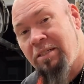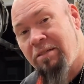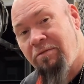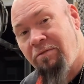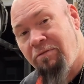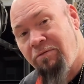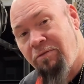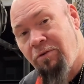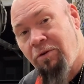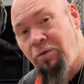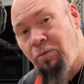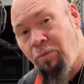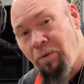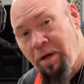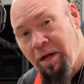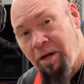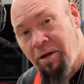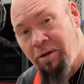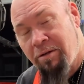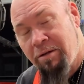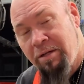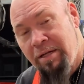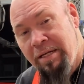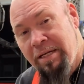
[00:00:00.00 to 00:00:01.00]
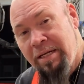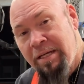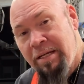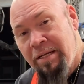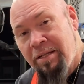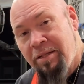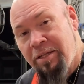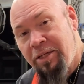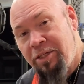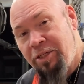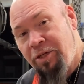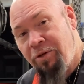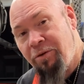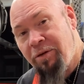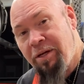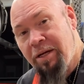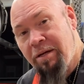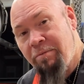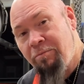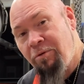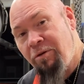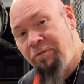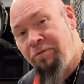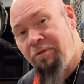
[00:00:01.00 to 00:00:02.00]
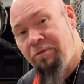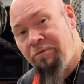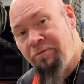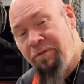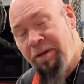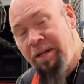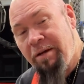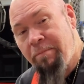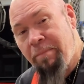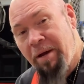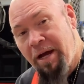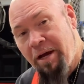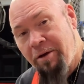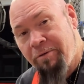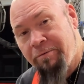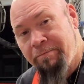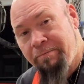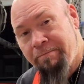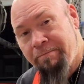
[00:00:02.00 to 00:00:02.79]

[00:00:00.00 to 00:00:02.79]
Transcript: footwell that you can move your feet about